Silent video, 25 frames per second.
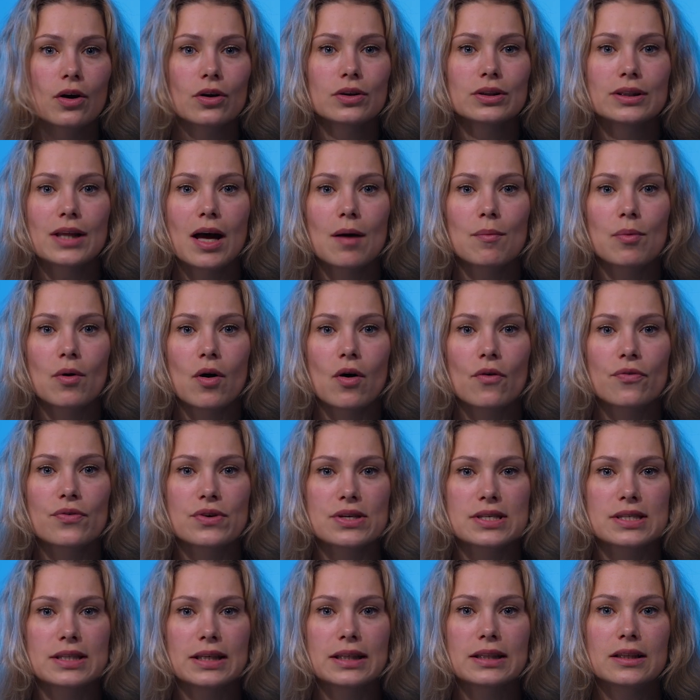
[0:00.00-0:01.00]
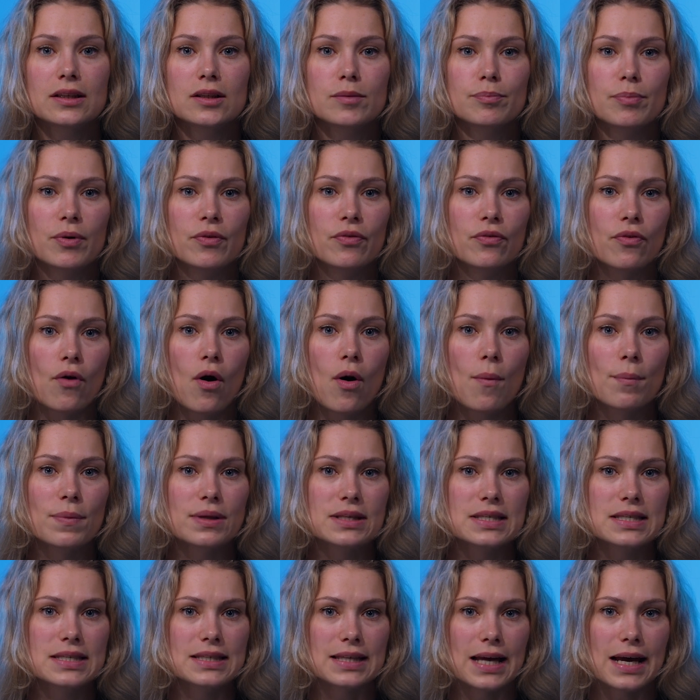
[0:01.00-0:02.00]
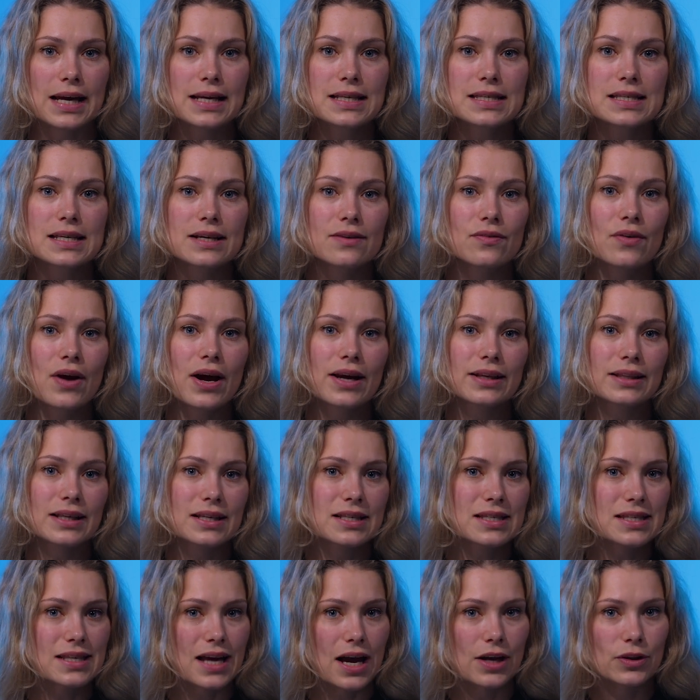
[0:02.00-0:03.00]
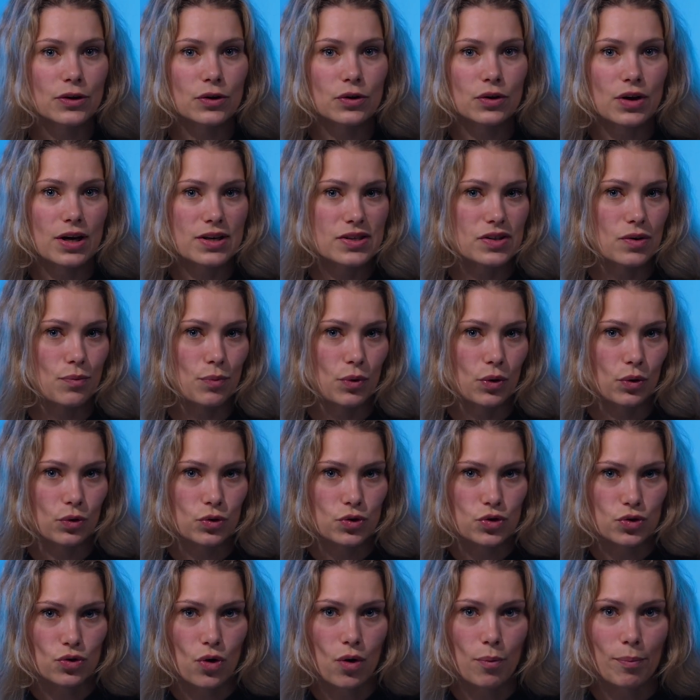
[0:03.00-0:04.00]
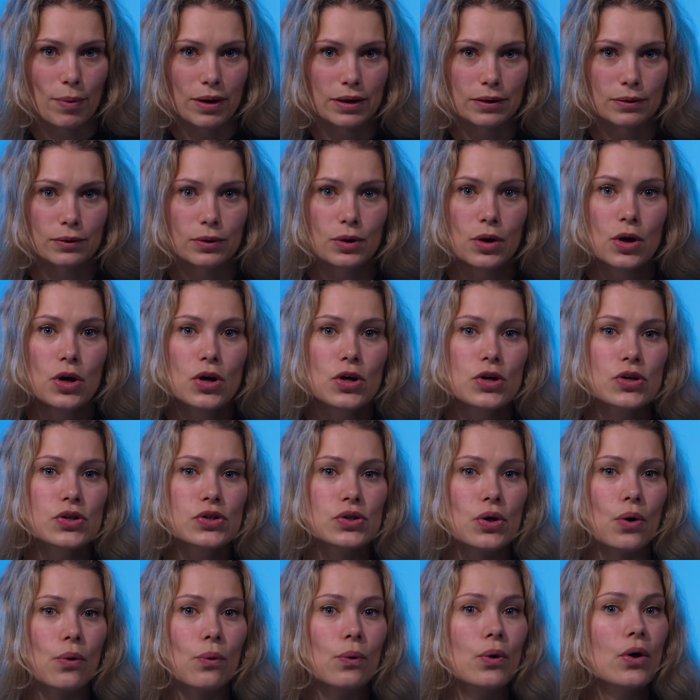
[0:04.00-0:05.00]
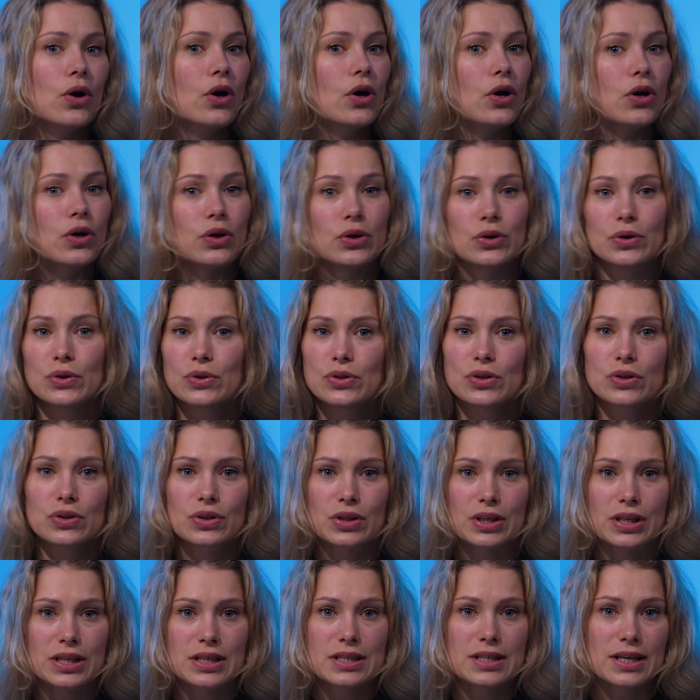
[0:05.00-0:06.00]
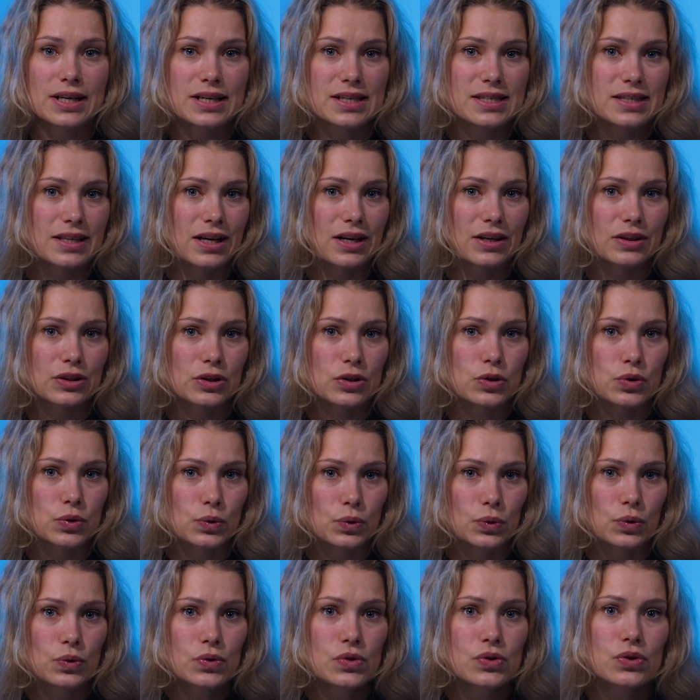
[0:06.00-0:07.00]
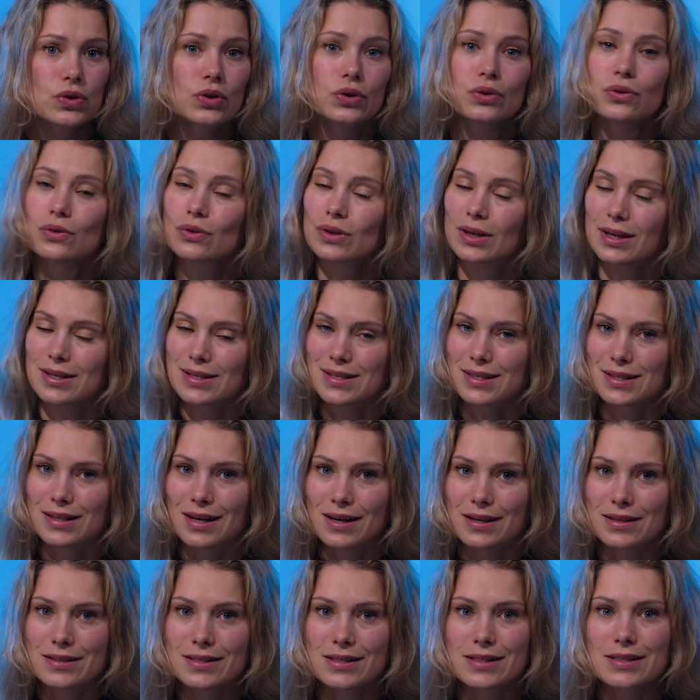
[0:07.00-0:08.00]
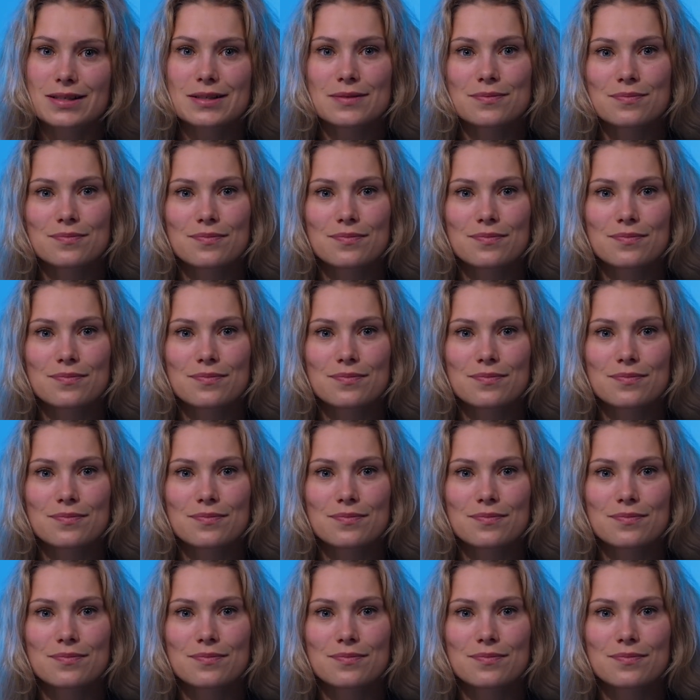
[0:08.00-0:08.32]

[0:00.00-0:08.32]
Contabo offers detailed performance stats right inside your customer control panel, so you don't need external tools to get started.